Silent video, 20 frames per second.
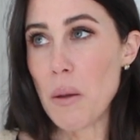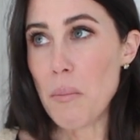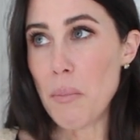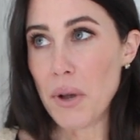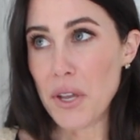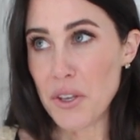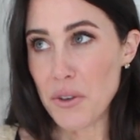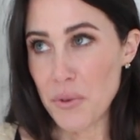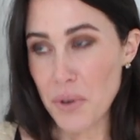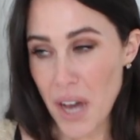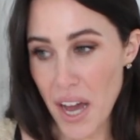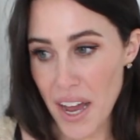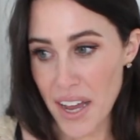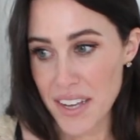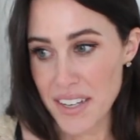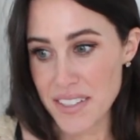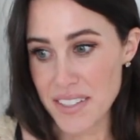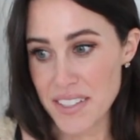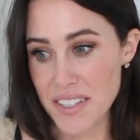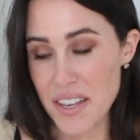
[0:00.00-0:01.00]
but you
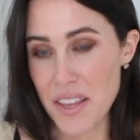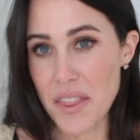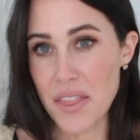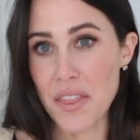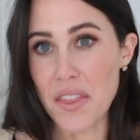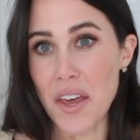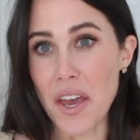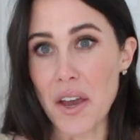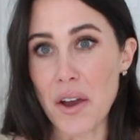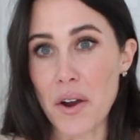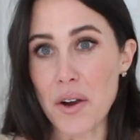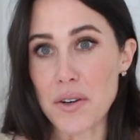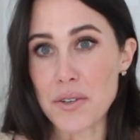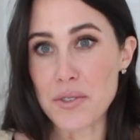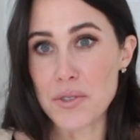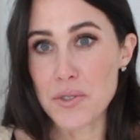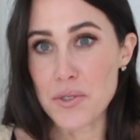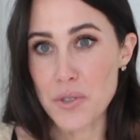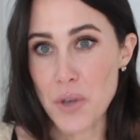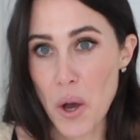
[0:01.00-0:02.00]
guys, they are
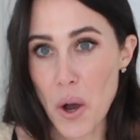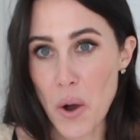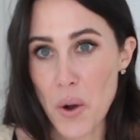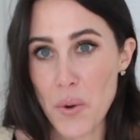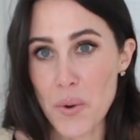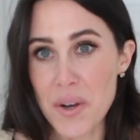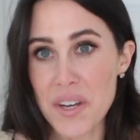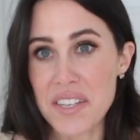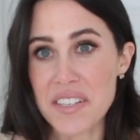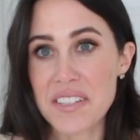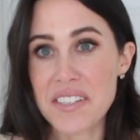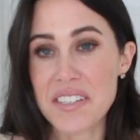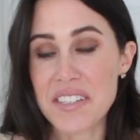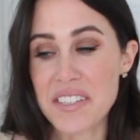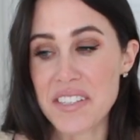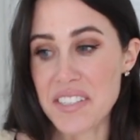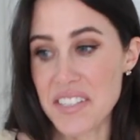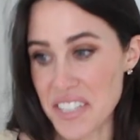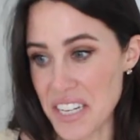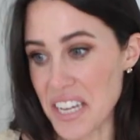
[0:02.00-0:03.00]
so
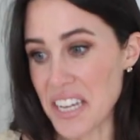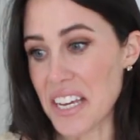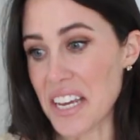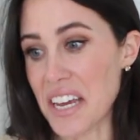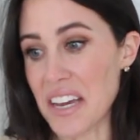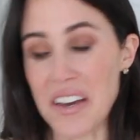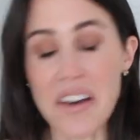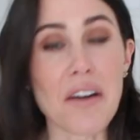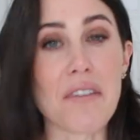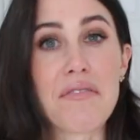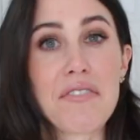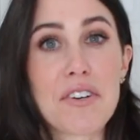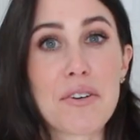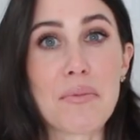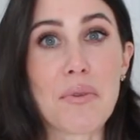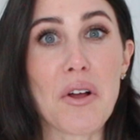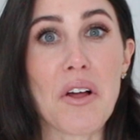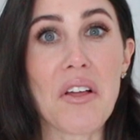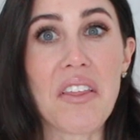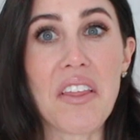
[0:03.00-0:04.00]
stinking
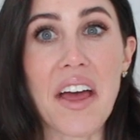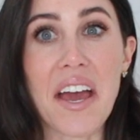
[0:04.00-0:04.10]
comfortable.